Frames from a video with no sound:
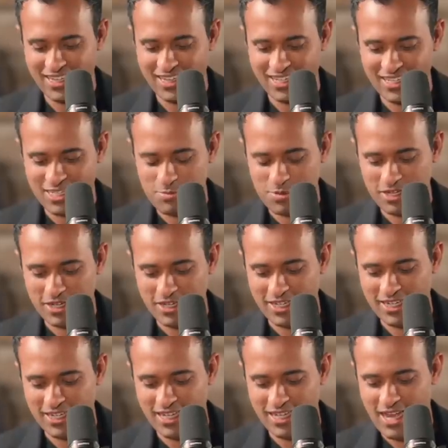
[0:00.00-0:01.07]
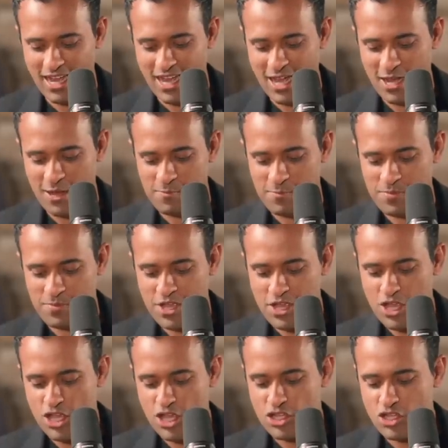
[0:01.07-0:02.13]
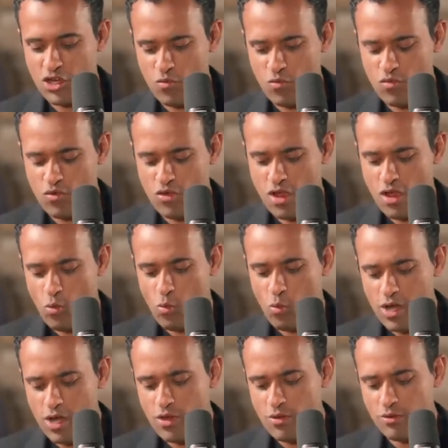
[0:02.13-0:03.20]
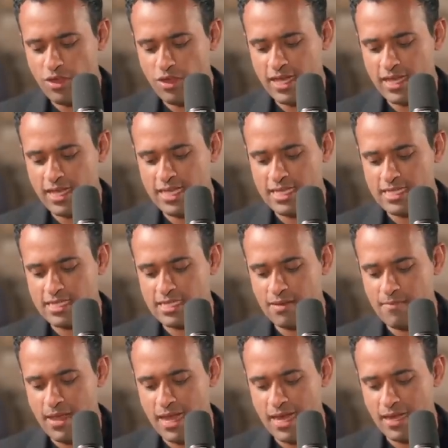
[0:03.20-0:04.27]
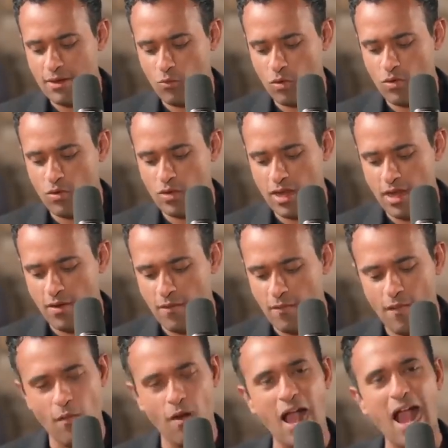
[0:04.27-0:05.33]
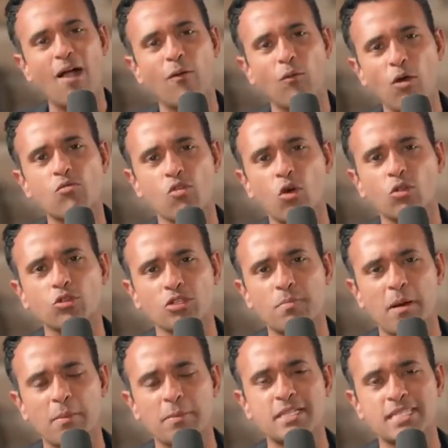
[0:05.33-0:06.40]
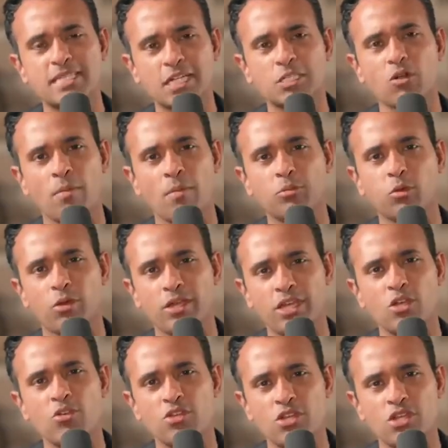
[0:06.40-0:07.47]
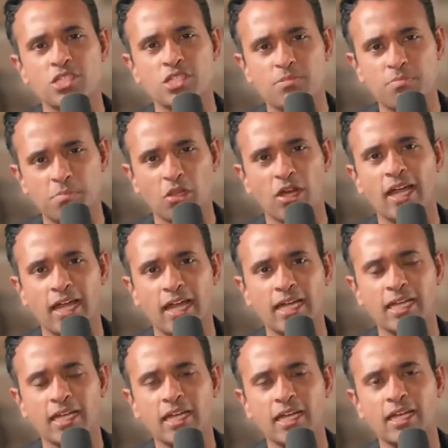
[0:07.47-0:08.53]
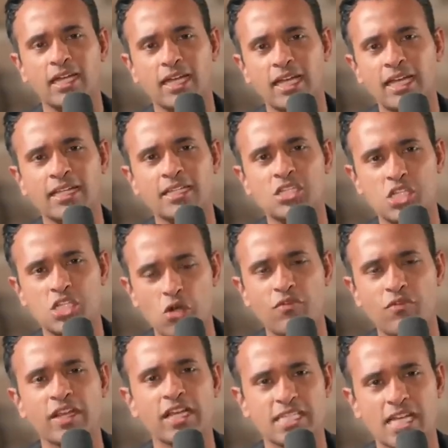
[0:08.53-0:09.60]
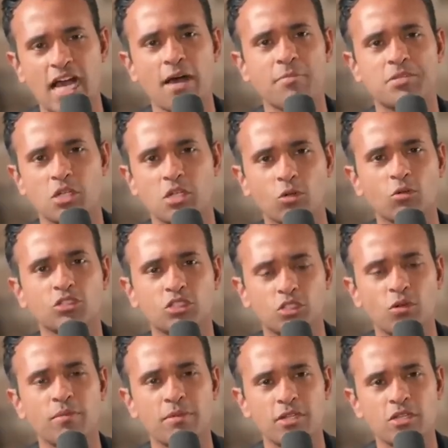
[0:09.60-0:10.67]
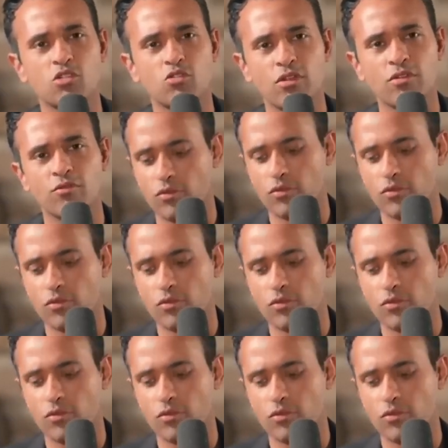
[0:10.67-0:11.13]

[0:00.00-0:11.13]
That's pretty good. So, what do you think is the main? What role do the public sector employee unions play in serving as obstacles to administrative